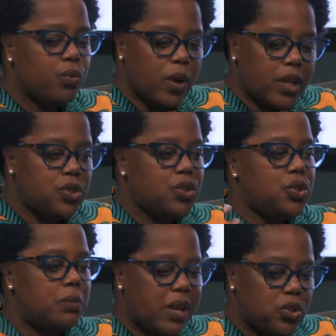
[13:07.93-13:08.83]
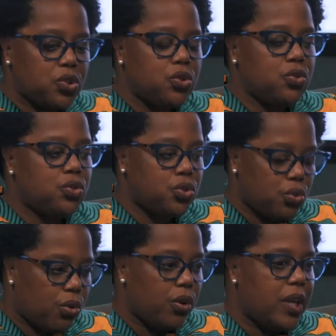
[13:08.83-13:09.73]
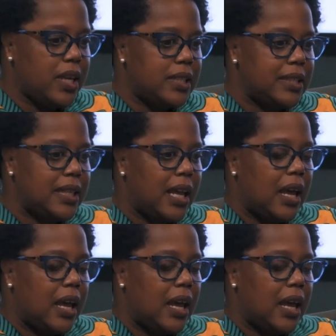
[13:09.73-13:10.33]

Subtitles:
rich, dimensional stories